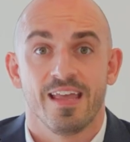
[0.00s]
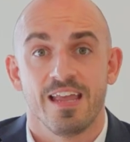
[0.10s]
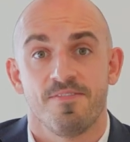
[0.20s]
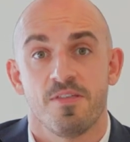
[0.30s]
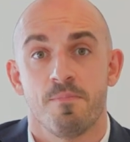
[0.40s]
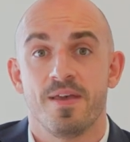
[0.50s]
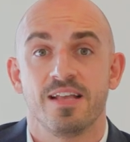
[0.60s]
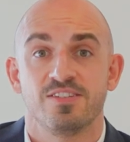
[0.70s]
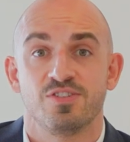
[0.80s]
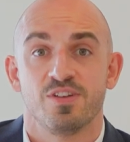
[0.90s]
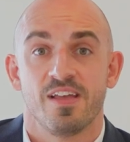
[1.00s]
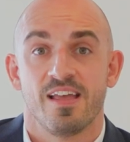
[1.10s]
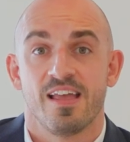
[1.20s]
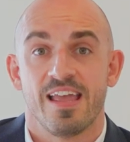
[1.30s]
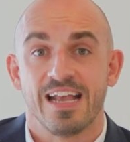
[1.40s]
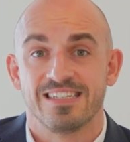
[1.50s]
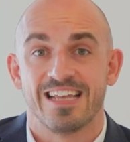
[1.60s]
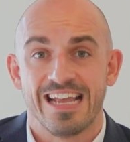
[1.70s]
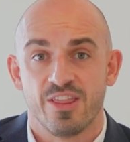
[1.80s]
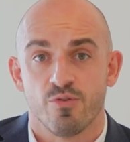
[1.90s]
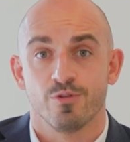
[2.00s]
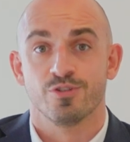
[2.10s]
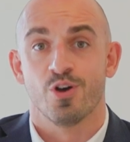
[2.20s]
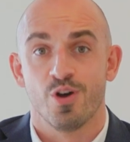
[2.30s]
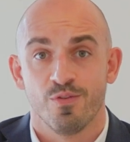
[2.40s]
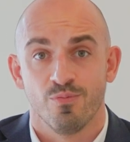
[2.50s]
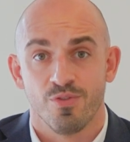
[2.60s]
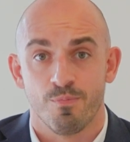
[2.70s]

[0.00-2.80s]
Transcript: If the bids exceed the reserve,